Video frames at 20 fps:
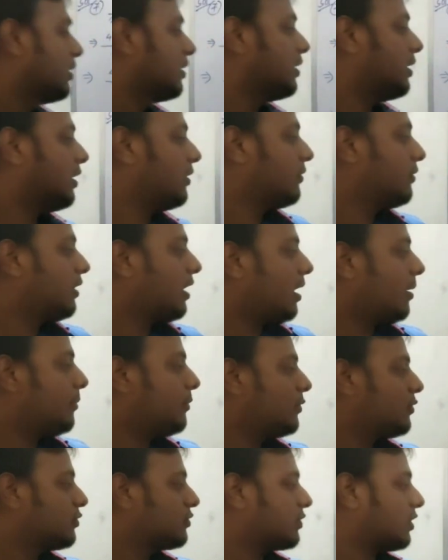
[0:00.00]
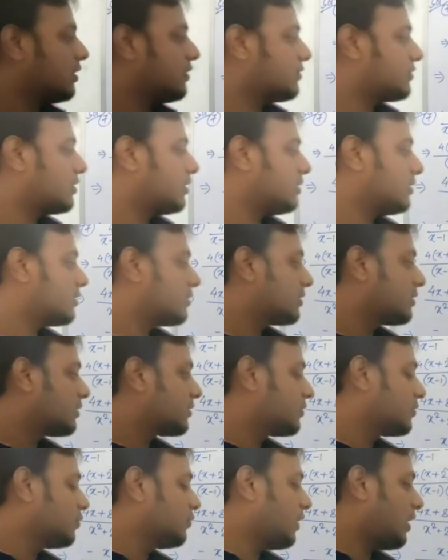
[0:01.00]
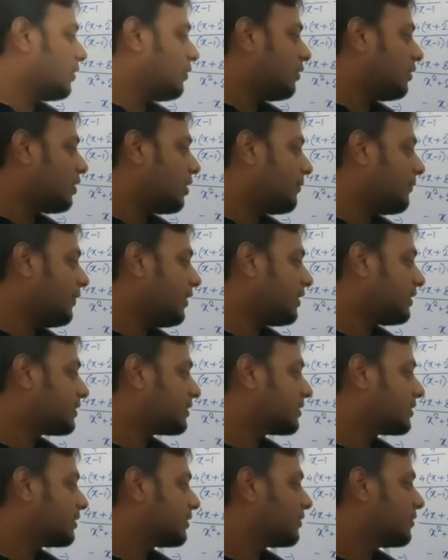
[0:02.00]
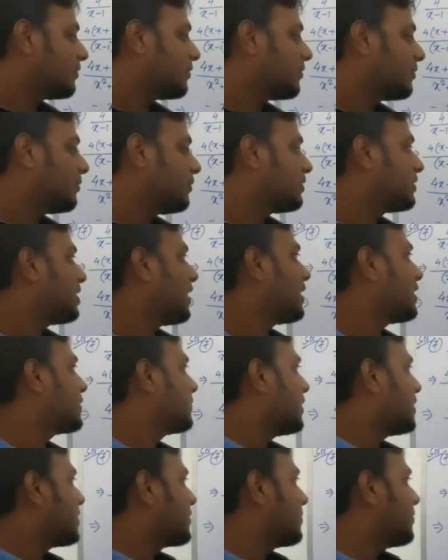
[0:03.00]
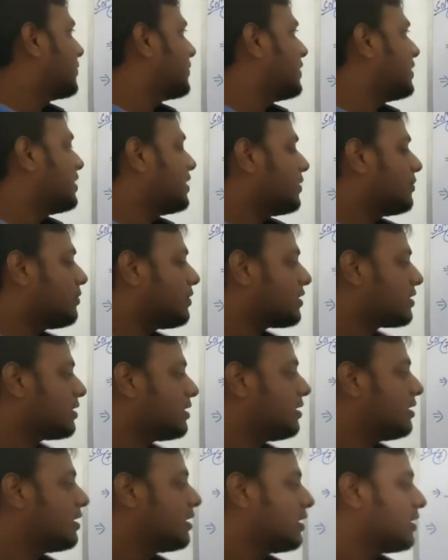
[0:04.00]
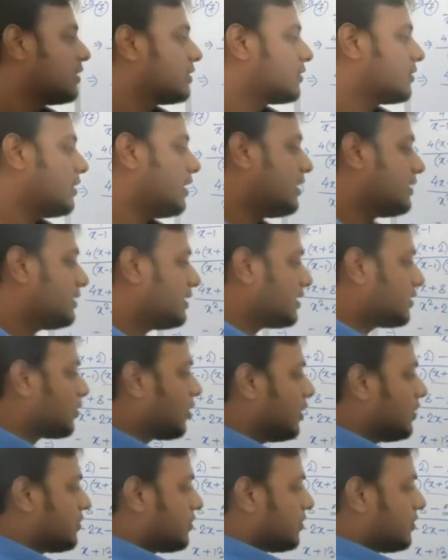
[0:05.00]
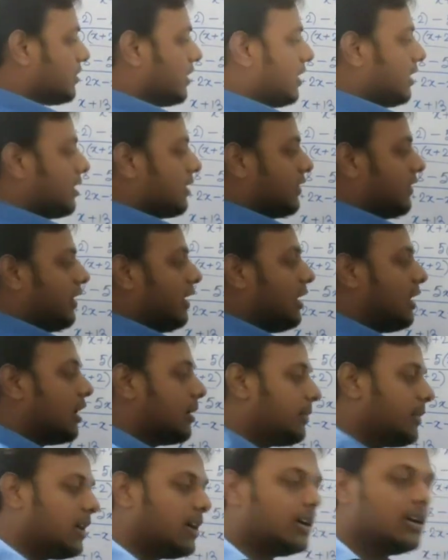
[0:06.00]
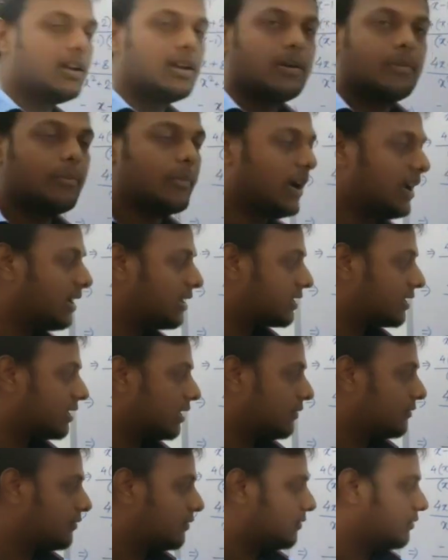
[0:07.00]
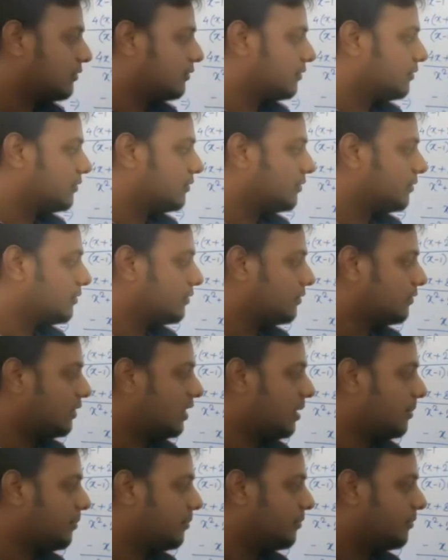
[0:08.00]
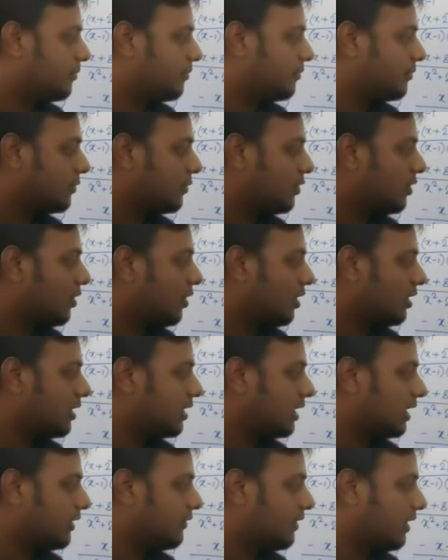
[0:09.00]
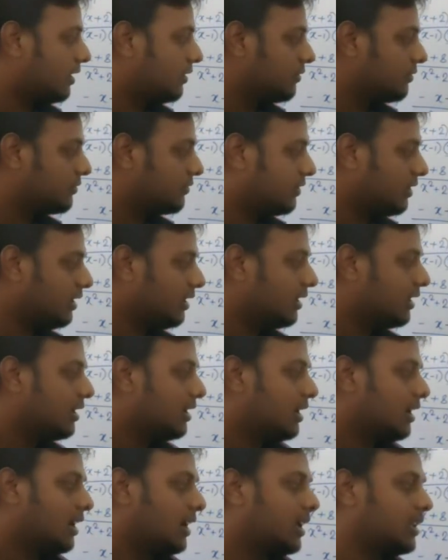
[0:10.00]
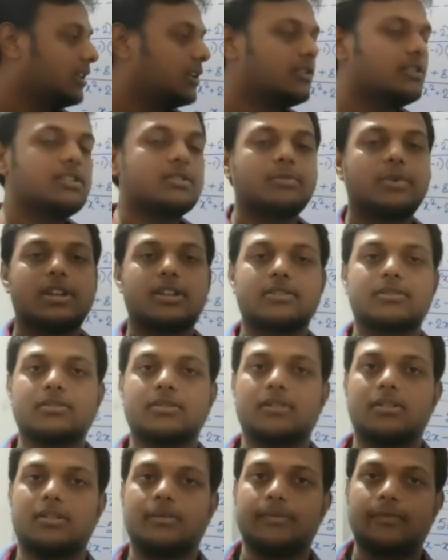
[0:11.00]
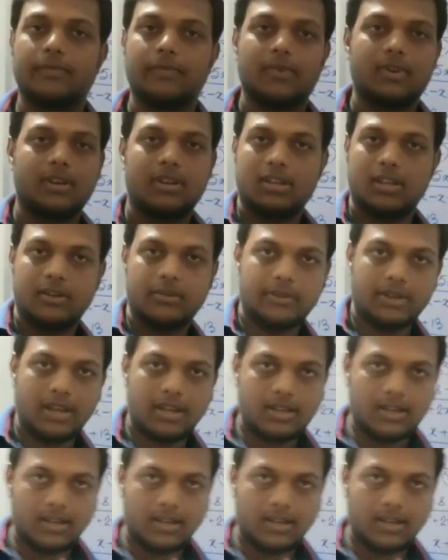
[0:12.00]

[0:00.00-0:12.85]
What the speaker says: now we have two solutions, two value of x which satisfies this equation. So hence the solution is 3 comma minus f. We have got a value 3 and another is minus 10. Did you get